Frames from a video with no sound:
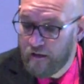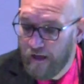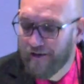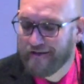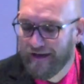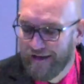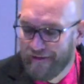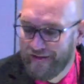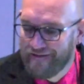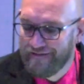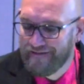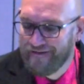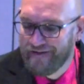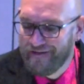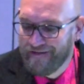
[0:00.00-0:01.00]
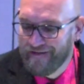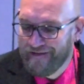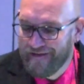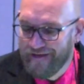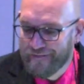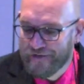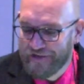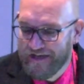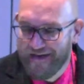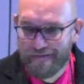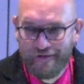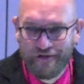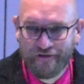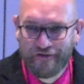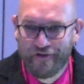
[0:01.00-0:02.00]
Okay,
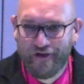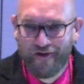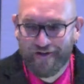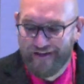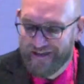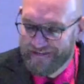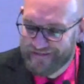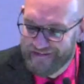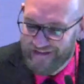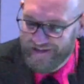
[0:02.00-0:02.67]
I'm still doing all right.